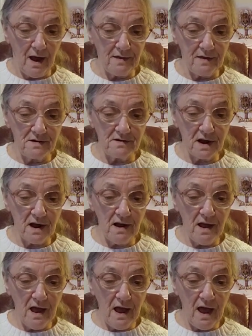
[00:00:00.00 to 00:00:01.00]
And there's
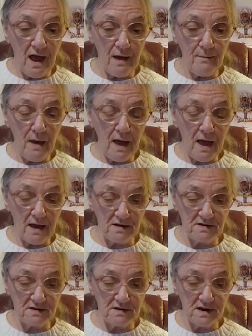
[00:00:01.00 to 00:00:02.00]
a
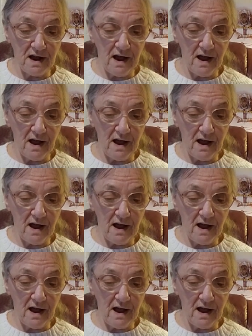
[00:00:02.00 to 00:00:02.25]
MS,